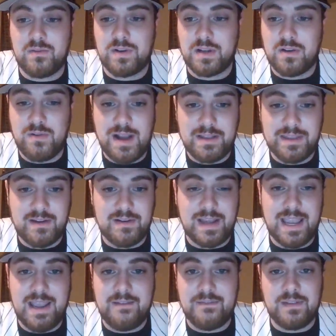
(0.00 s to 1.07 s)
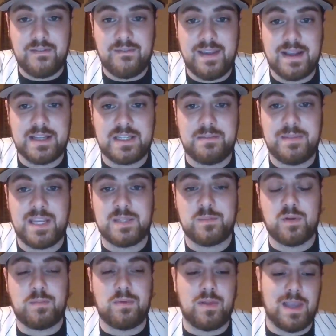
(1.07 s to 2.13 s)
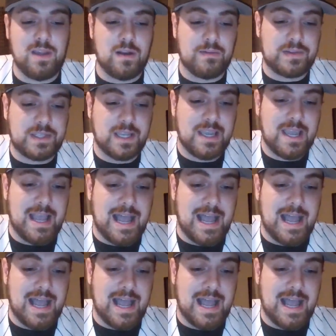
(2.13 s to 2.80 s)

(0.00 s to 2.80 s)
to want to go out there and add for the fantasy baseball playoffs.